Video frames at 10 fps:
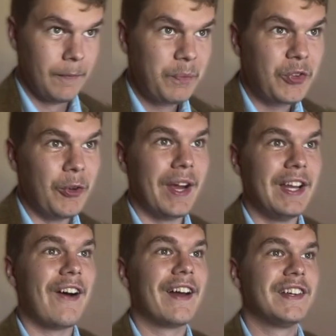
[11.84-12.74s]
do a
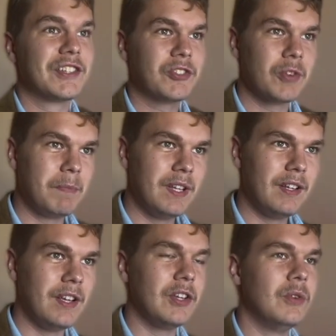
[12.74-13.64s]

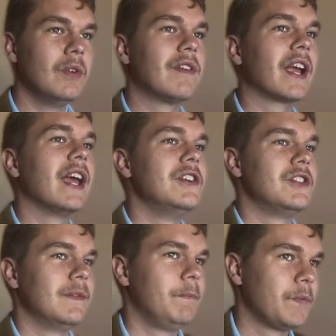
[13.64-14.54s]
non-scripted
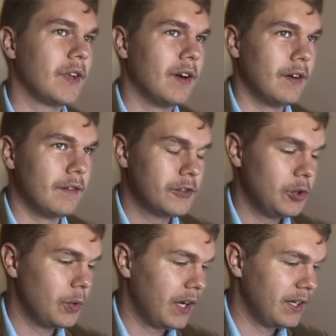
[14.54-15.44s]
unification of
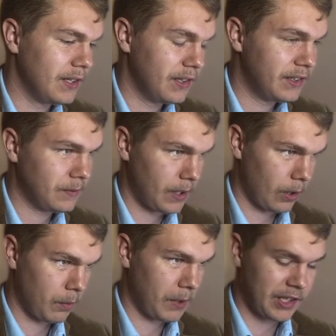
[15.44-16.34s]
two ideas, if at
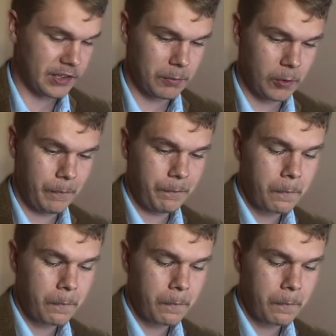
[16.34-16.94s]
all possible.